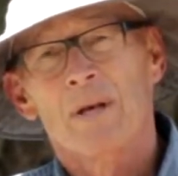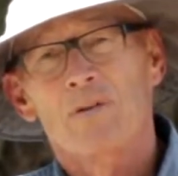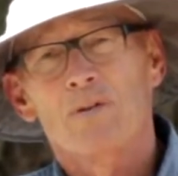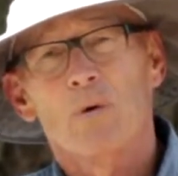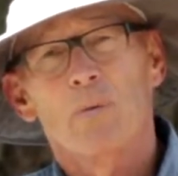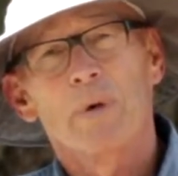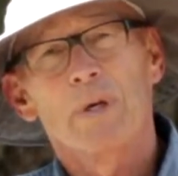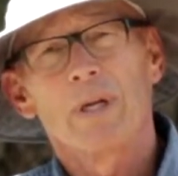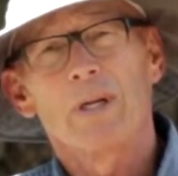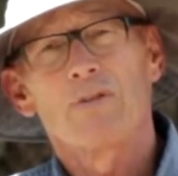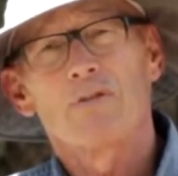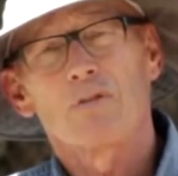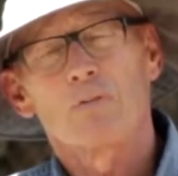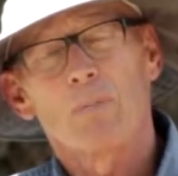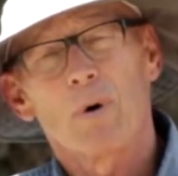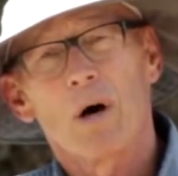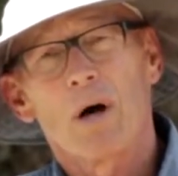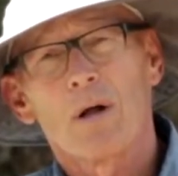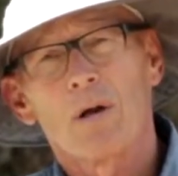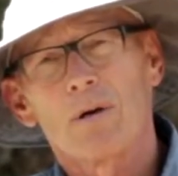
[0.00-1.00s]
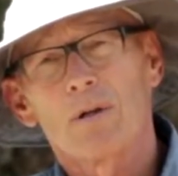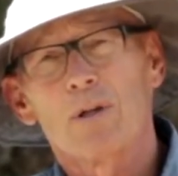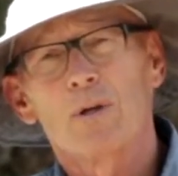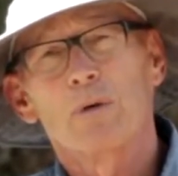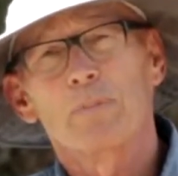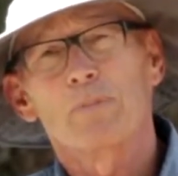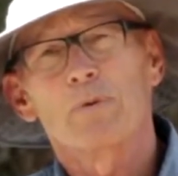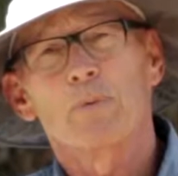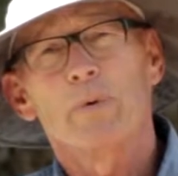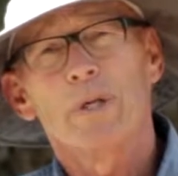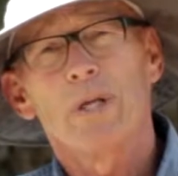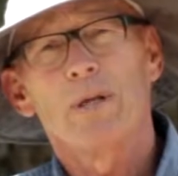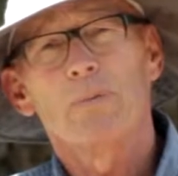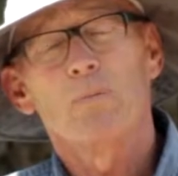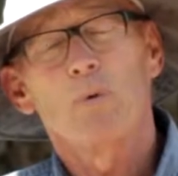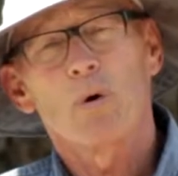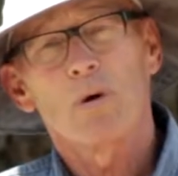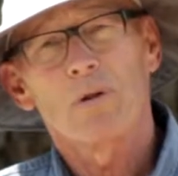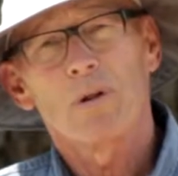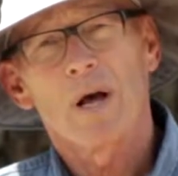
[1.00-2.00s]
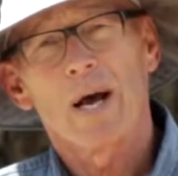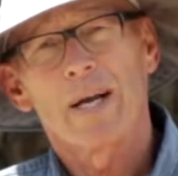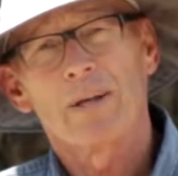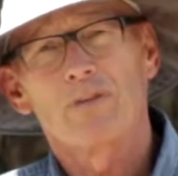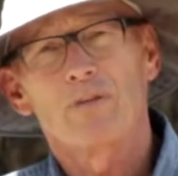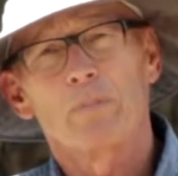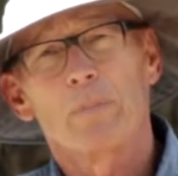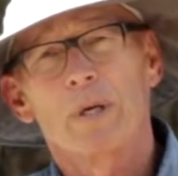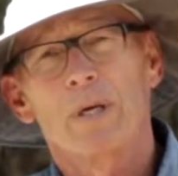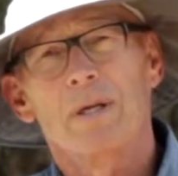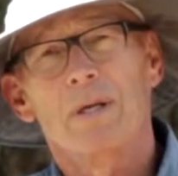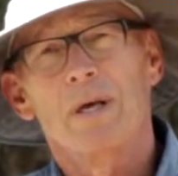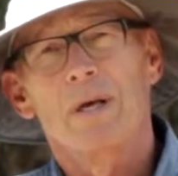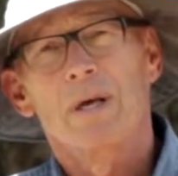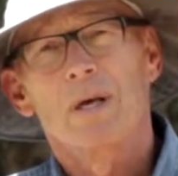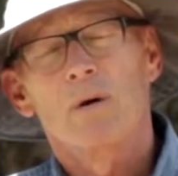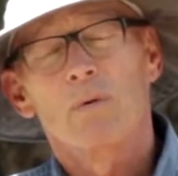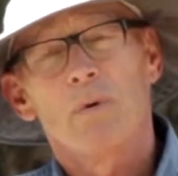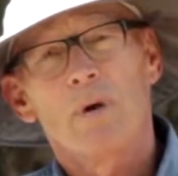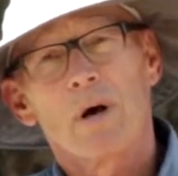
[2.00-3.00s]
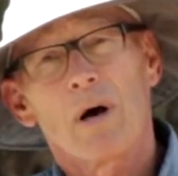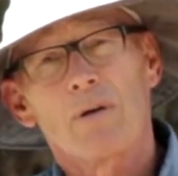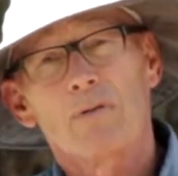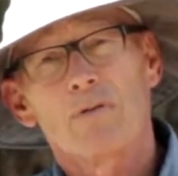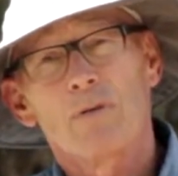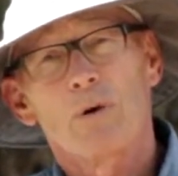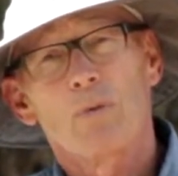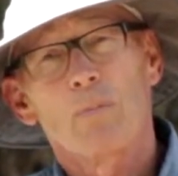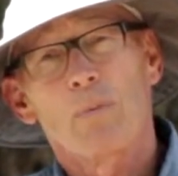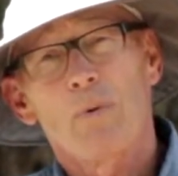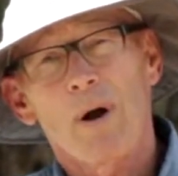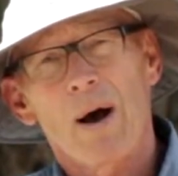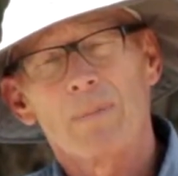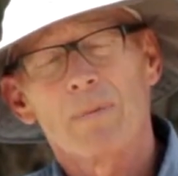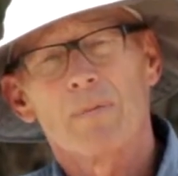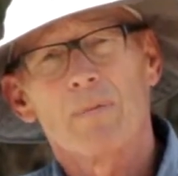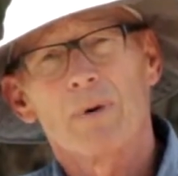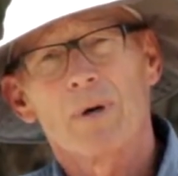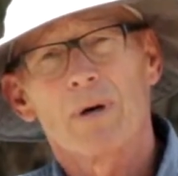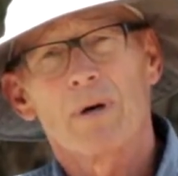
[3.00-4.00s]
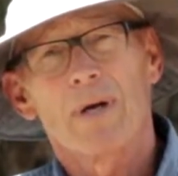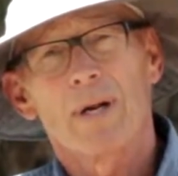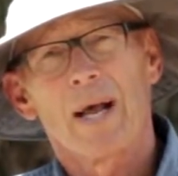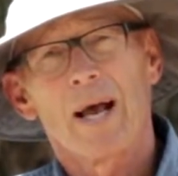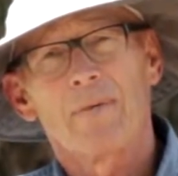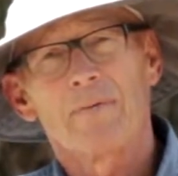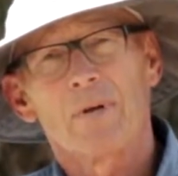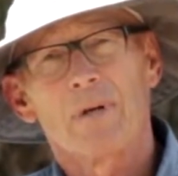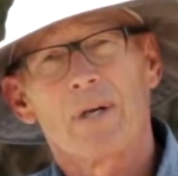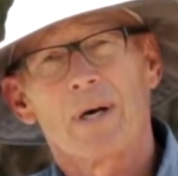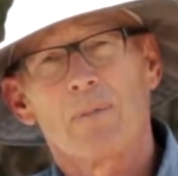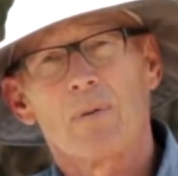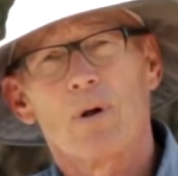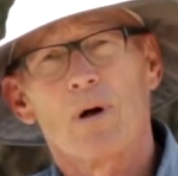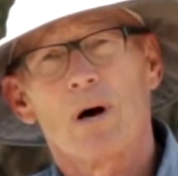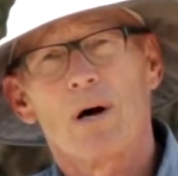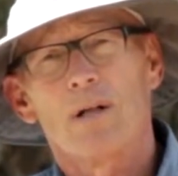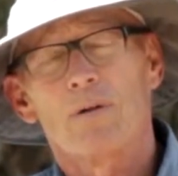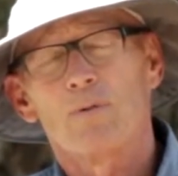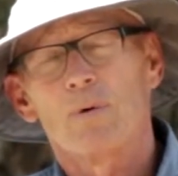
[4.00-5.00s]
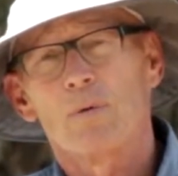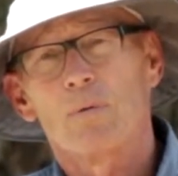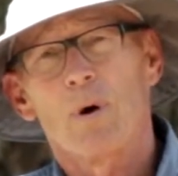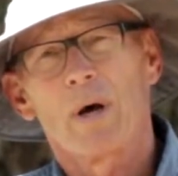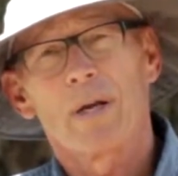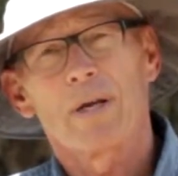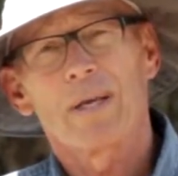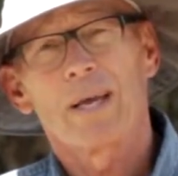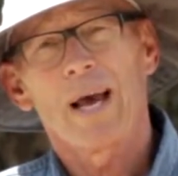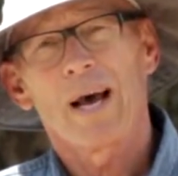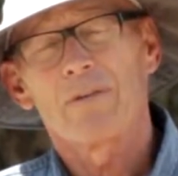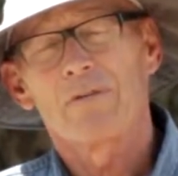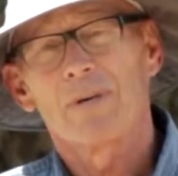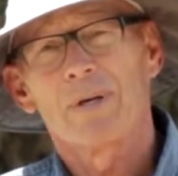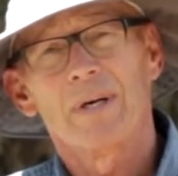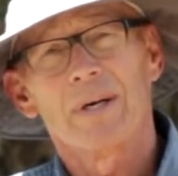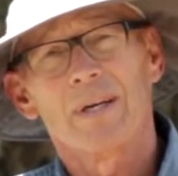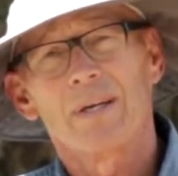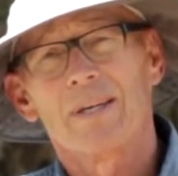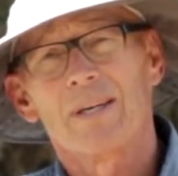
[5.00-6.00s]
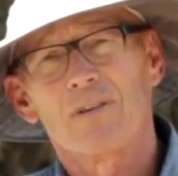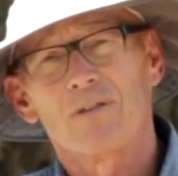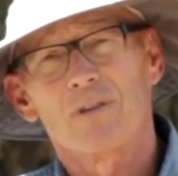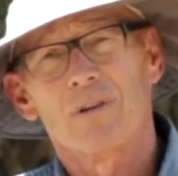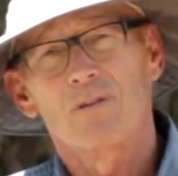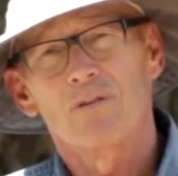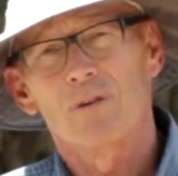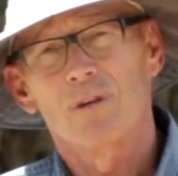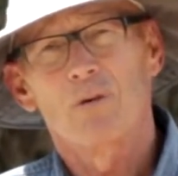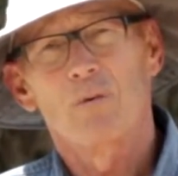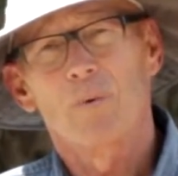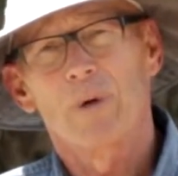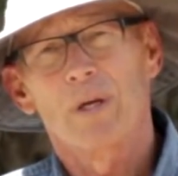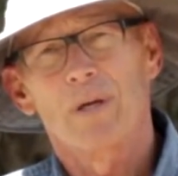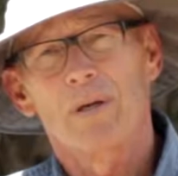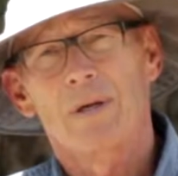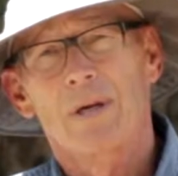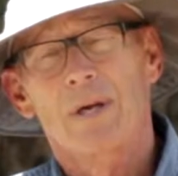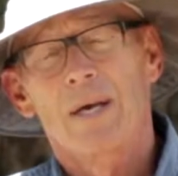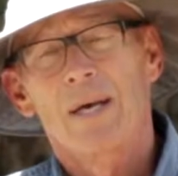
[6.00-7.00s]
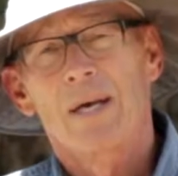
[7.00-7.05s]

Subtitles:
So we need smaller loops, we need more line speed. We also probably are going to have to double haul if we want to cast at any distance in the wind.